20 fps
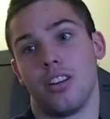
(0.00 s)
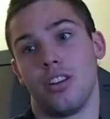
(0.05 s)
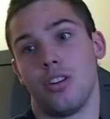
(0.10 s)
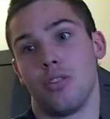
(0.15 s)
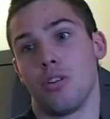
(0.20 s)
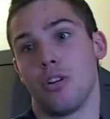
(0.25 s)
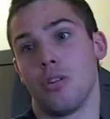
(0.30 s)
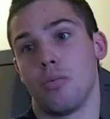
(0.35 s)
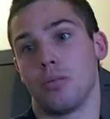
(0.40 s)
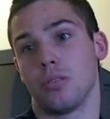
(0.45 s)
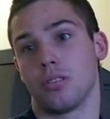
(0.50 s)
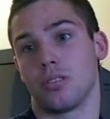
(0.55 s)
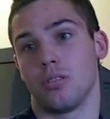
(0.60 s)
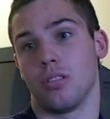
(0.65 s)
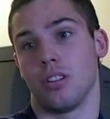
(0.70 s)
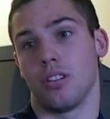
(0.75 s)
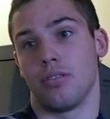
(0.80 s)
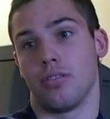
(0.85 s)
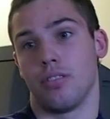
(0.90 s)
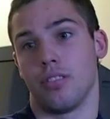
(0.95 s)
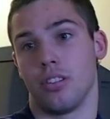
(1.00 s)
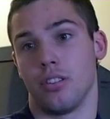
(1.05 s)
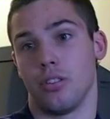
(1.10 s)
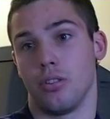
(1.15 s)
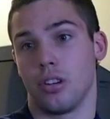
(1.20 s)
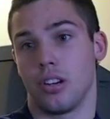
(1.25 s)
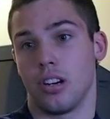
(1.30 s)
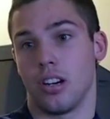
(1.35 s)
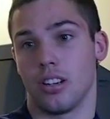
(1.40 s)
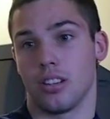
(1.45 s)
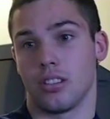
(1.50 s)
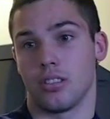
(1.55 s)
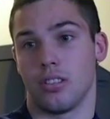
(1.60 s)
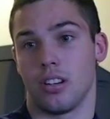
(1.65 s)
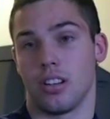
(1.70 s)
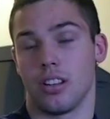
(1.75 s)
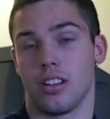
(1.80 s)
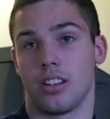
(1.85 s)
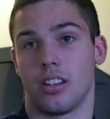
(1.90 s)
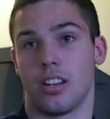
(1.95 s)
Europa squad for Newcastle
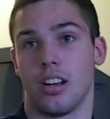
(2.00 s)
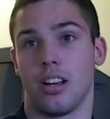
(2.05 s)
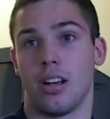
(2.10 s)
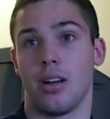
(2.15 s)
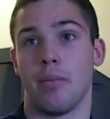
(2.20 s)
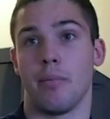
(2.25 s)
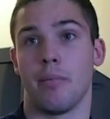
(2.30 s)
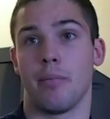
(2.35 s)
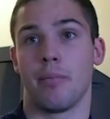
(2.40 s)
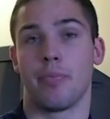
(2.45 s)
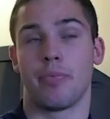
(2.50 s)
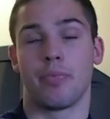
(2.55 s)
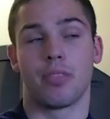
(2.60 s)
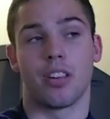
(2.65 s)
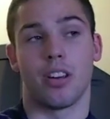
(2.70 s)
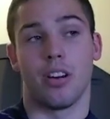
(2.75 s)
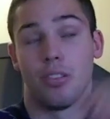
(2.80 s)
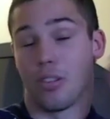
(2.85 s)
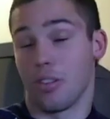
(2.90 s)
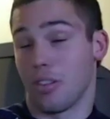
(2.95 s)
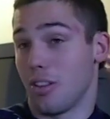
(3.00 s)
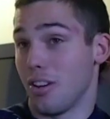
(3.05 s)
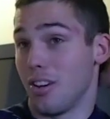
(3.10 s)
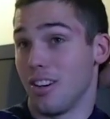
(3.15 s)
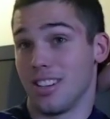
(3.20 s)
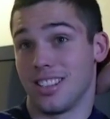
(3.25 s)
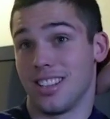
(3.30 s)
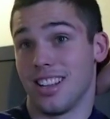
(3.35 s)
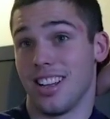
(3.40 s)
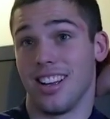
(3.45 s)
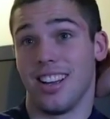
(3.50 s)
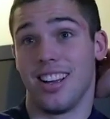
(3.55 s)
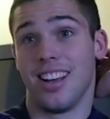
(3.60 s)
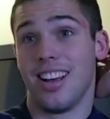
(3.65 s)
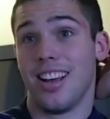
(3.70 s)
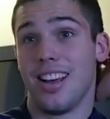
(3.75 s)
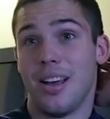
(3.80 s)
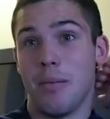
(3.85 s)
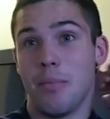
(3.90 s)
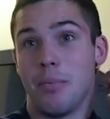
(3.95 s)
at the time, on the Thursday,
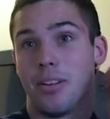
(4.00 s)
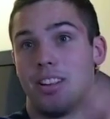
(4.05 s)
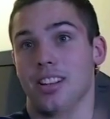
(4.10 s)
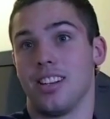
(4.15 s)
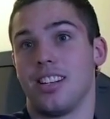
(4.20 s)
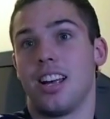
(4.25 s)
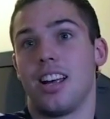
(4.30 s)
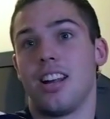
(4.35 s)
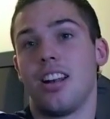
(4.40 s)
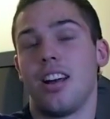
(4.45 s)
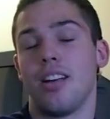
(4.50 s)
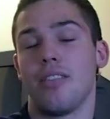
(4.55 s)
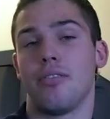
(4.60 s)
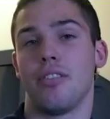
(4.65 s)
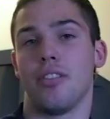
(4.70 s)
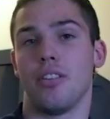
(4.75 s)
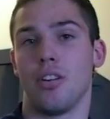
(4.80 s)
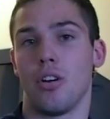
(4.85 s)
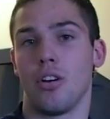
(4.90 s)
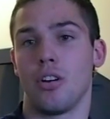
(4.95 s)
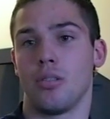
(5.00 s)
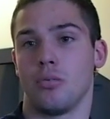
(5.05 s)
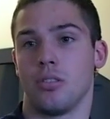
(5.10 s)
but the deadline for loan